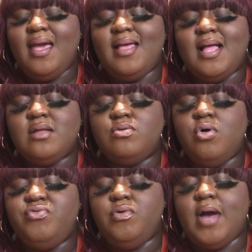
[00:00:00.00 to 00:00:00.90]
And I don't
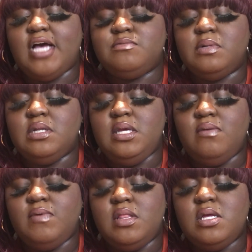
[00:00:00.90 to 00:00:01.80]
know if you guys
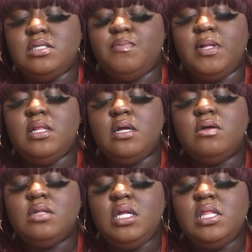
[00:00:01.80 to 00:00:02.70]
believe in this, but
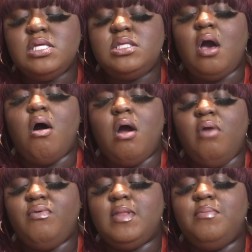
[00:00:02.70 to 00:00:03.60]
literally this
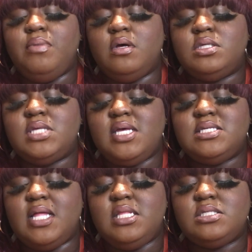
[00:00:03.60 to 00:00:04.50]
card from the book
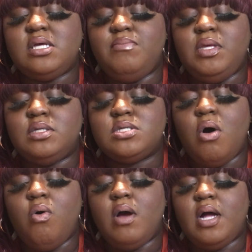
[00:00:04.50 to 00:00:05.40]
says that this could be a
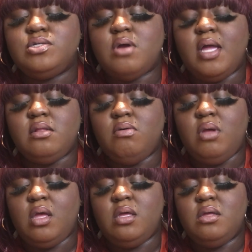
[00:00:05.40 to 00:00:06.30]
soul contract,
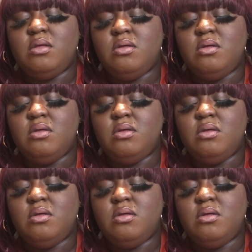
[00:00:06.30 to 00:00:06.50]
okay?